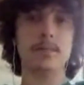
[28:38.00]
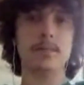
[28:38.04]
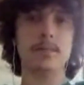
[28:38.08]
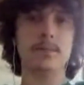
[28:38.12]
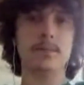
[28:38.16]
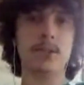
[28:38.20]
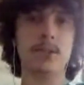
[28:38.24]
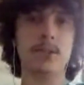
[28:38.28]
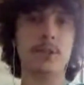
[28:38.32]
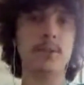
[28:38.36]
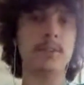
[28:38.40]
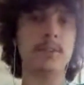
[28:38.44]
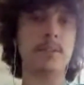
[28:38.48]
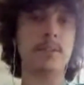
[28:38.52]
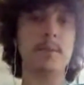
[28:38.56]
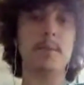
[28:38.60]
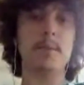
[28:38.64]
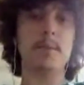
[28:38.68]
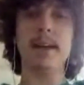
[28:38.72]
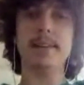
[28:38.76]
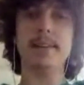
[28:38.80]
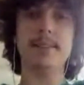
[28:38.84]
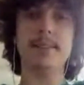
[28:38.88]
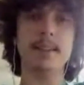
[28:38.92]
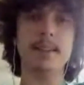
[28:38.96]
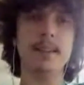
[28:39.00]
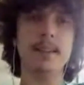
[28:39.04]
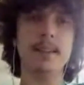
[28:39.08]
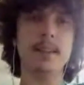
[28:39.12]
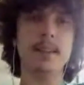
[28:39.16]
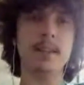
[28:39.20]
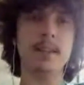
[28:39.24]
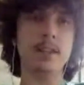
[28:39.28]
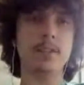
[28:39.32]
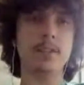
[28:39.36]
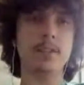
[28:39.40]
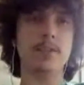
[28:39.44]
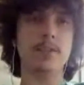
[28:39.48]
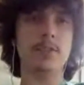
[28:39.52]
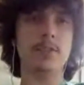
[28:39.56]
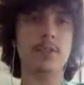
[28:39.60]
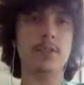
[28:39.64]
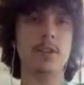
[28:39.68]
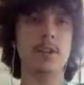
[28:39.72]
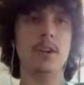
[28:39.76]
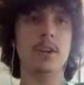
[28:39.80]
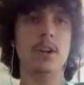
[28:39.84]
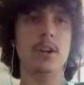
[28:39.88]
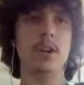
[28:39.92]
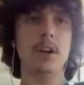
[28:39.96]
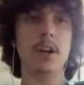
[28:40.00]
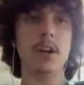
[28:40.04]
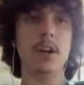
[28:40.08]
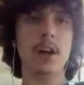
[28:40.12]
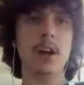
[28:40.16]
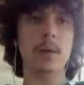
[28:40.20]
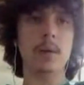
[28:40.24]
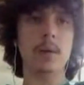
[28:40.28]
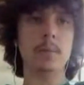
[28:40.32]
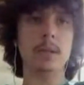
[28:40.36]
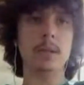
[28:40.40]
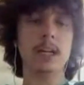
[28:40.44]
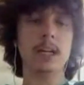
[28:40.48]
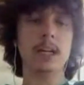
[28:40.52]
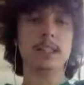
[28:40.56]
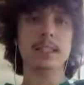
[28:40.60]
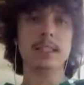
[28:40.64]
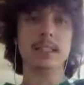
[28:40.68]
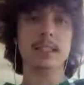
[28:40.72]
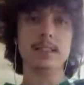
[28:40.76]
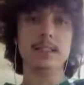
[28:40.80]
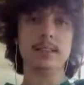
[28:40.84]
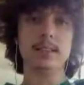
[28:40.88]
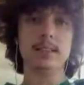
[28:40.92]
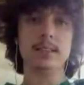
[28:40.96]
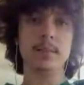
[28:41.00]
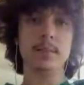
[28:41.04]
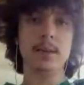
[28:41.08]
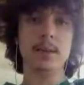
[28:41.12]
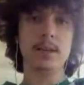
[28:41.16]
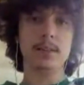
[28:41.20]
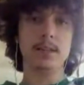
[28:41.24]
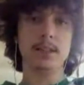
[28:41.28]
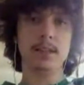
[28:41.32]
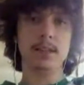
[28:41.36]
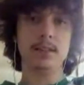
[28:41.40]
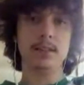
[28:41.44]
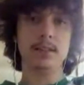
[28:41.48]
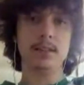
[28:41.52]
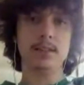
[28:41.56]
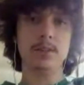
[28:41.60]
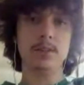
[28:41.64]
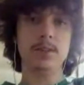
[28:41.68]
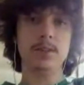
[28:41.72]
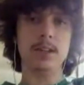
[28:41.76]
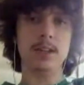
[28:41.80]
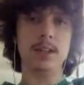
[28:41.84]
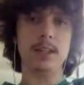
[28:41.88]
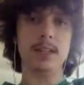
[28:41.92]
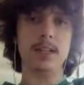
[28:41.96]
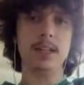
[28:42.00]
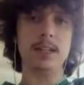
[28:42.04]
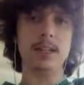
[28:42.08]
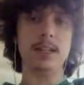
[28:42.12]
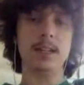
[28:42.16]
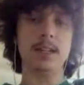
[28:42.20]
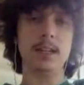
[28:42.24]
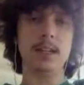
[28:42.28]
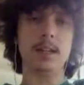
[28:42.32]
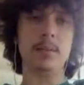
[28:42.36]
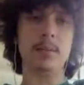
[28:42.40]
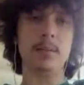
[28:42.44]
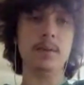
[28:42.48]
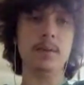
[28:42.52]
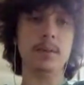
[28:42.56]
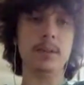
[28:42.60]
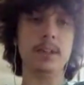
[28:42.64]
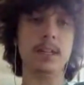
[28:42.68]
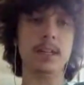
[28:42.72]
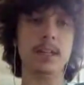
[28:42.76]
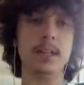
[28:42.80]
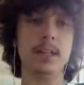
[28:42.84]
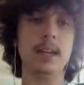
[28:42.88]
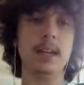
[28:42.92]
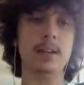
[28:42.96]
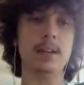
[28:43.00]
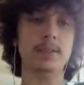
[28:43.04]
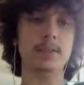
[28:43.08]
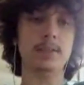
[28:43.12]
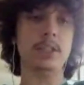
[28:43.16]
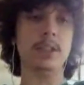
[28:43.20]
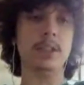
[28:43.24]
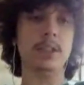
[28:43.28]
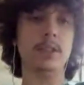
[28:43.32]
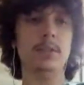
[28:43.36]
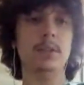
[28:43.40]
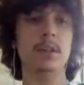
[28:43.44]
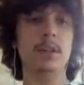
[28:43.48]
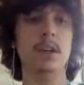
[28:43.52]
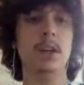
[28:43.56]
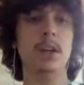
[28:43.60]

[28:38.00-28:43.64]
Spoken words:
shoot us a message, contact us somehow. Let us know you didn't get it, and we will get it out to you.